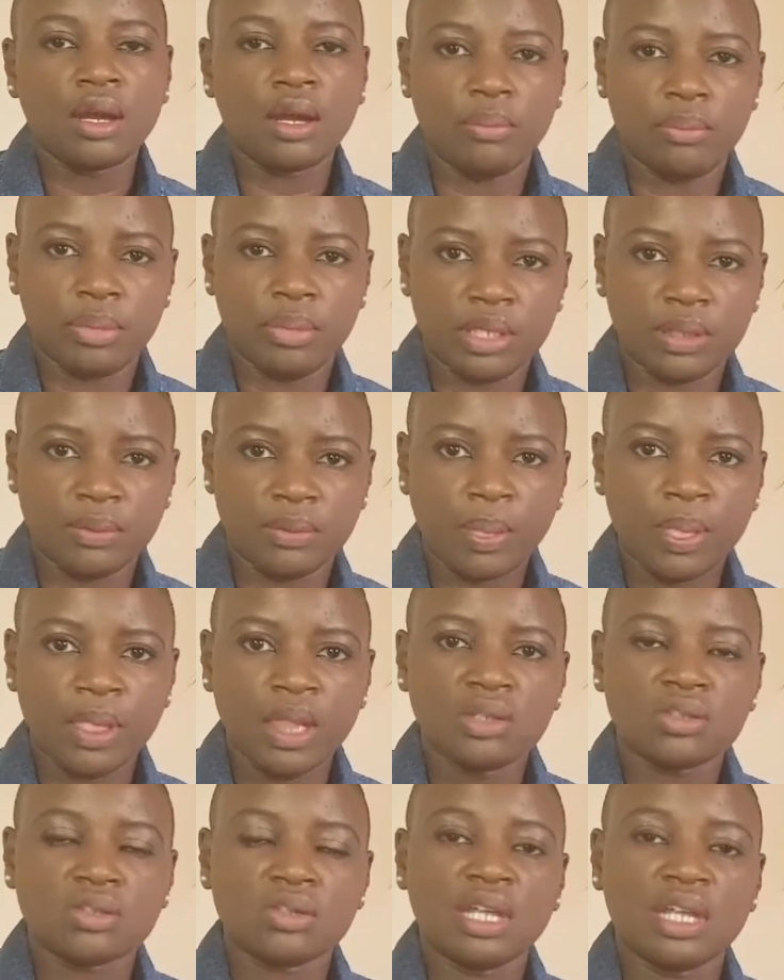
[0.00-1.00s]
company.
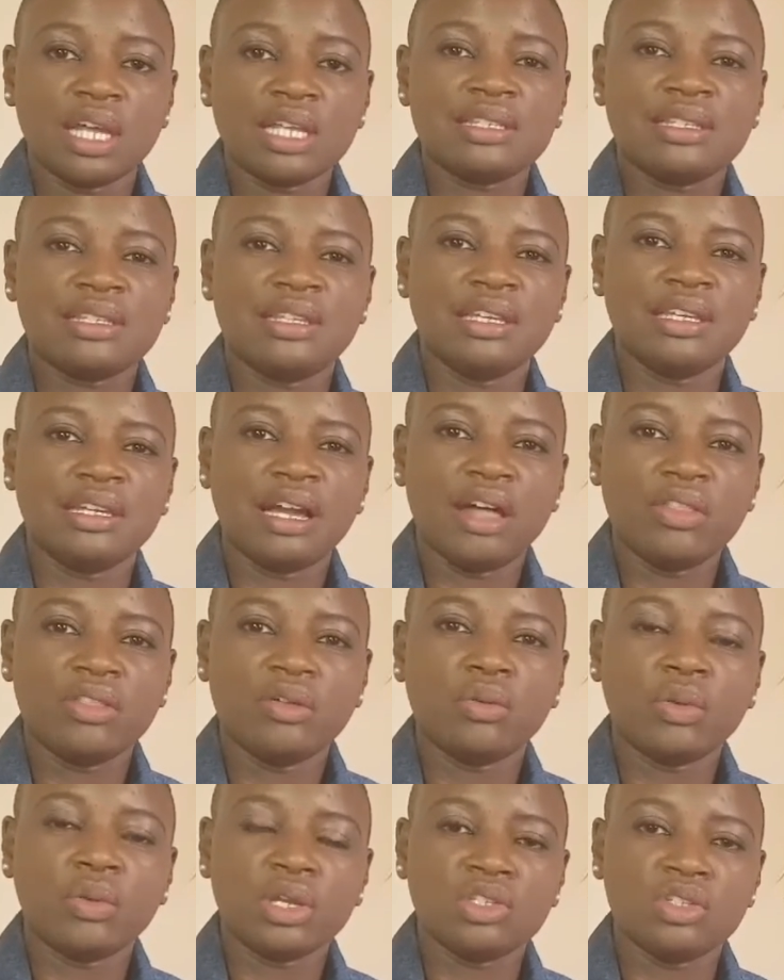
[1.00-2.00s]
So that's the
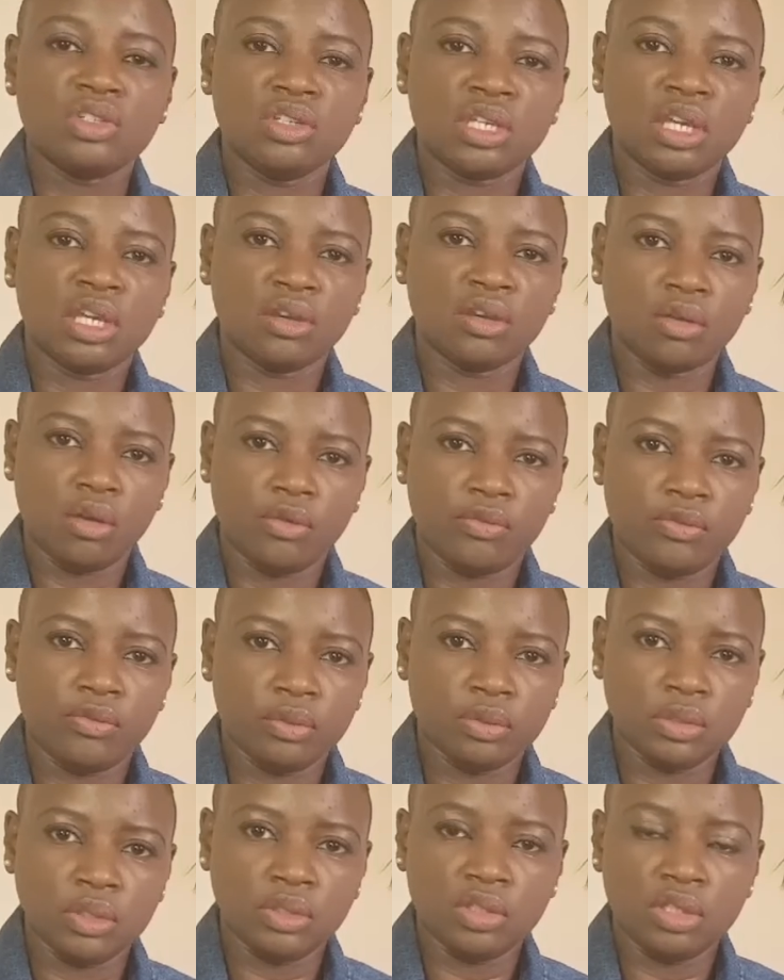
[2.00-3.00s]
other ways you can
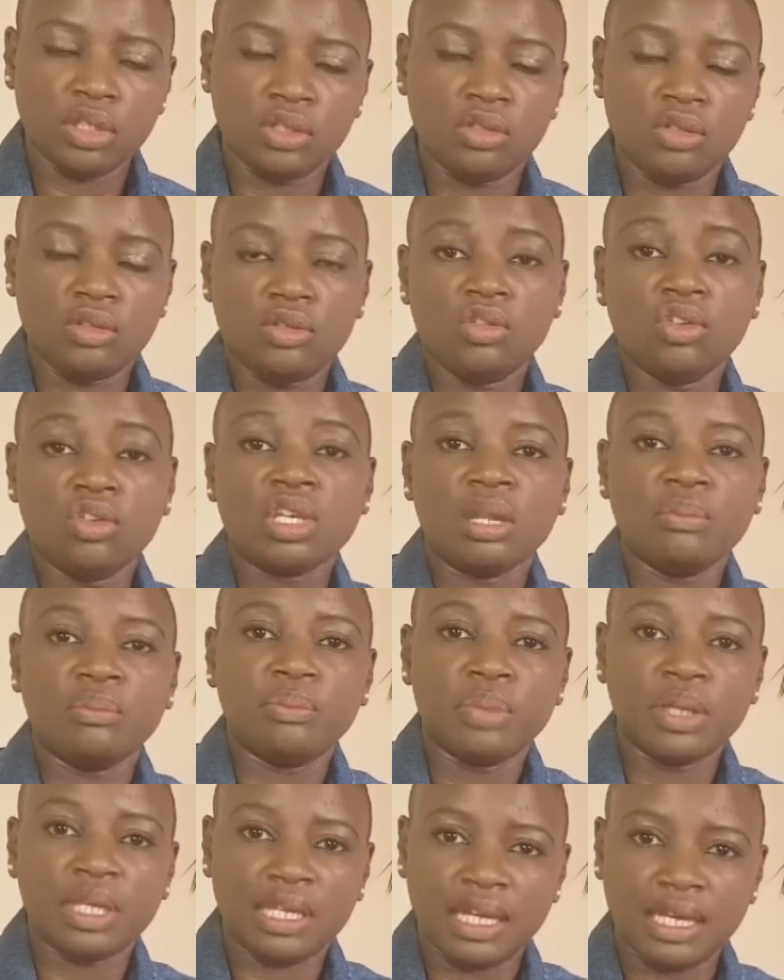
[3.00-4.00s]
go, you
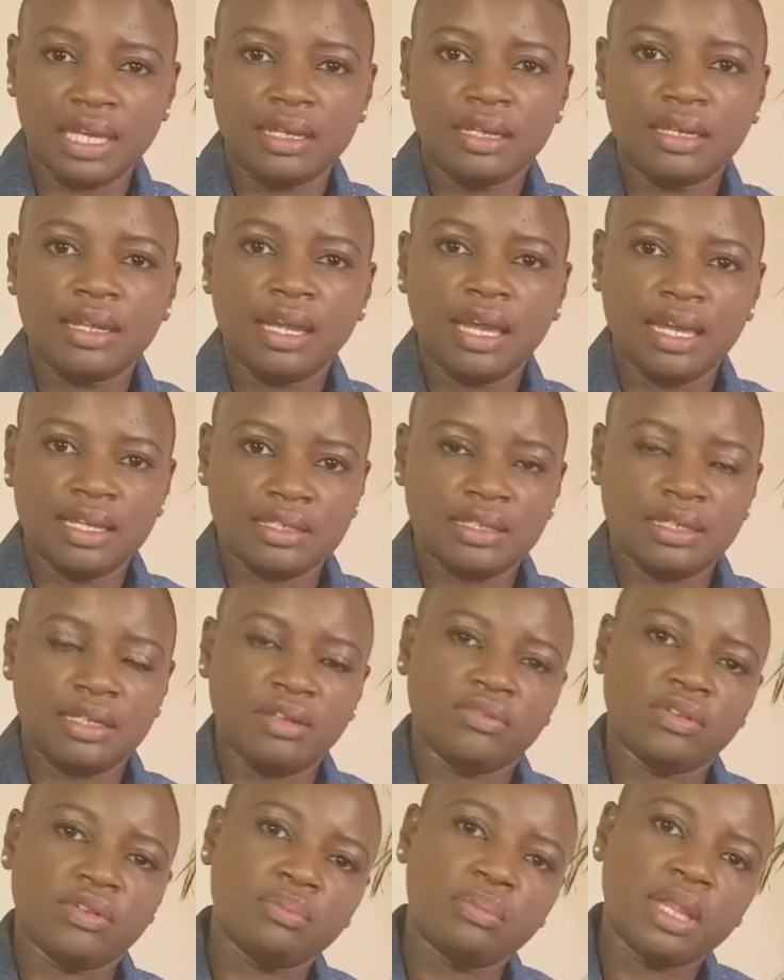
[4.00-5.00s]
can begin as
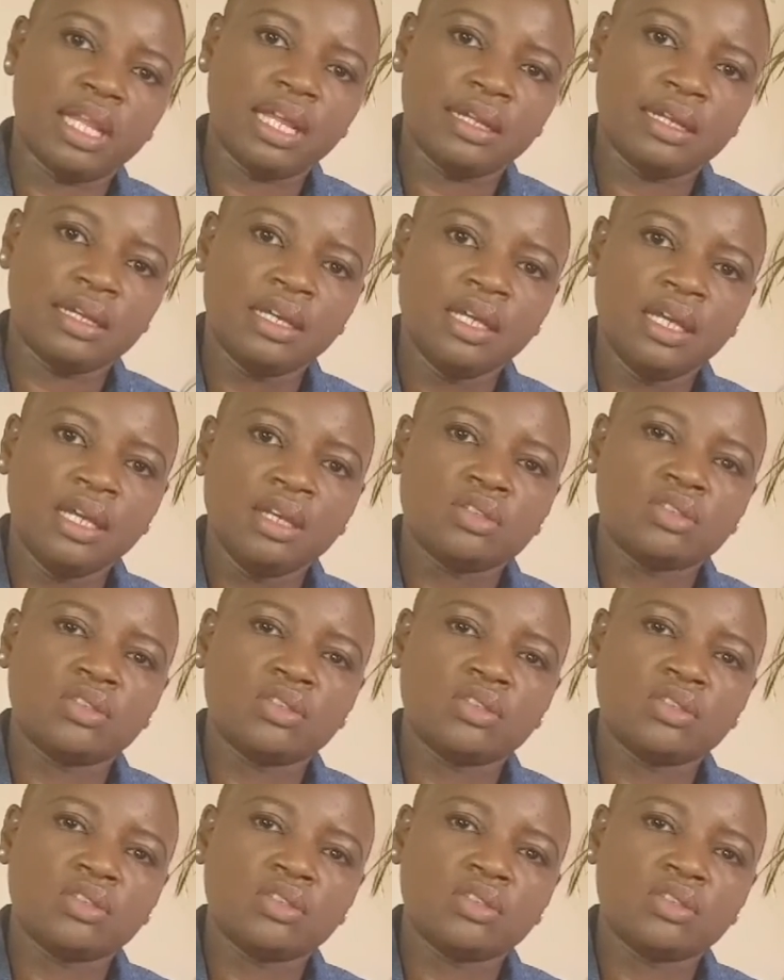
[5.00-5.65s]
an event planner.